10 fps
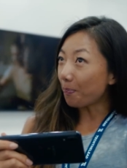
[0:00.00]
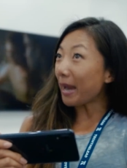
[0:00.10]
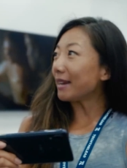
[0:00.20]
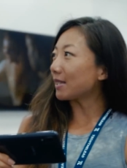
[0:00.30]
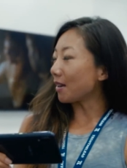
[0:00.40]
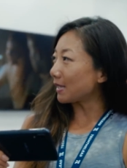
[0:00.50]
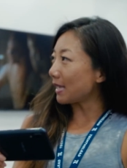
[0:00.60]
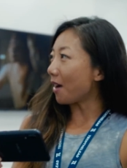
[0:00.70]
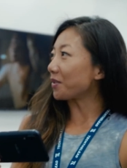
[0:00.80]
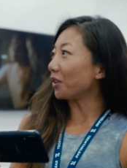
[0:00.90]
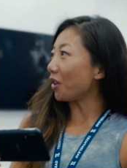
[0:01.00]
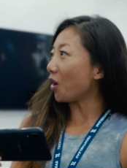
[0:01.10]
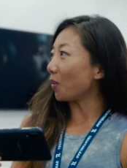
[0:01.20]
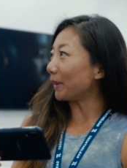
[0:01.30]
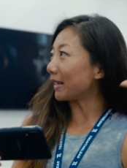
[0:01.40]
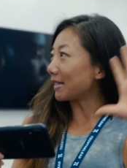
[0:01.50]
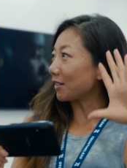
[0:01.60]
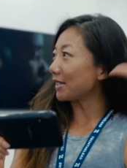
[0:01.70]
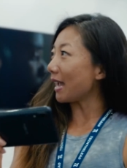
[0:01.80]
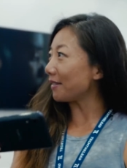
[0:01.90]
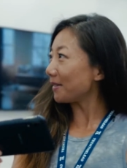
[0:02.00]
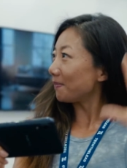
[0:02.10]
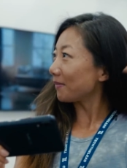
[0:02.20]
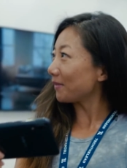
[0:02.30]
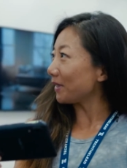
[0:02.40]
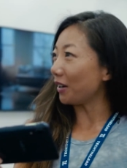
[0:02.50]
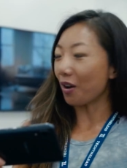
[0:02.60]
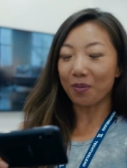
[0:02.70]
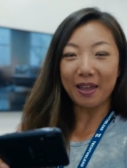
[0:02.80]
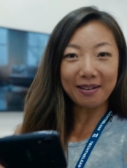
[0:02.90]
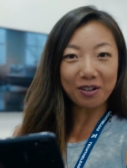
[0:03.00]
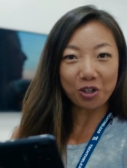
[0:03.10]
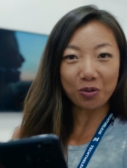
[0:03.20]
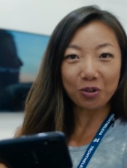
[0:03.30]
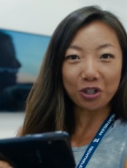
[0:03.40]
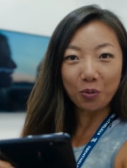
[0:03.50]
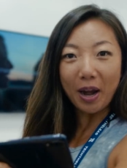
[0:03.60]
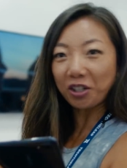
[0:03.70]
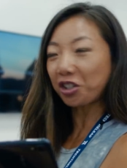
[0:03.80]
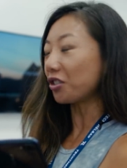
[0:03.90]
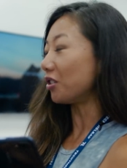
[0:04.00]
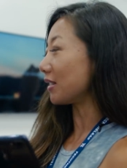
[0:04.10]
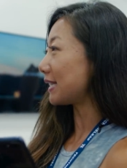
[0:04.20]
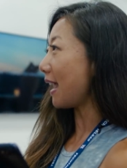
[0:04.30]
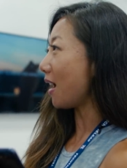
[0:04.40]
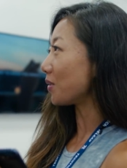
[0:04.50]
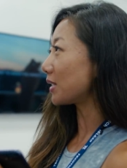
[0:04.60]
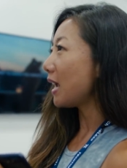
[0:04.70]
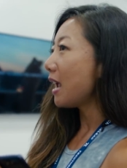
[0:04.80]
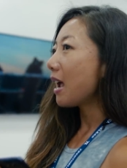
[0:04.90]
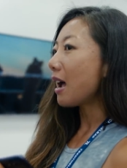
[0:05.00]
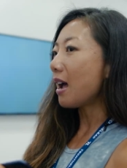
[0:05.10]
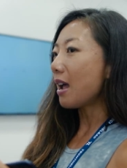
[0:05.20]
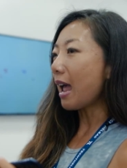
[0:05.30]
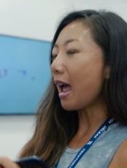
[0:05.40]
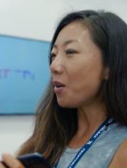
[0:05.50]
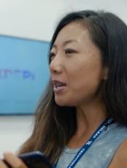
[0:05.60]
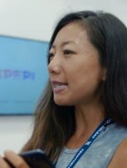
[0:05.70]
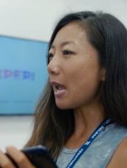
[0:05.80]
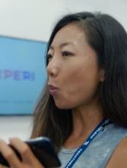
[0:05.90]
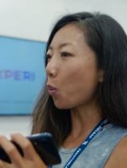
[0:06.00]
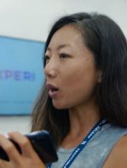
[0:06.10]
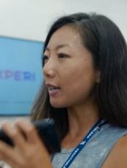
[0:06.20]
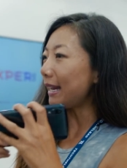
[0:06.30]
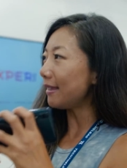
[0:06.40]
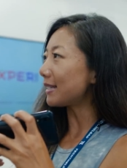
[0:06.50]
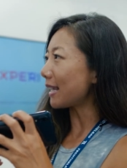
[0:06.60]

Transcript: Based on sound alone, because there's that, that directional sound. How does that work in the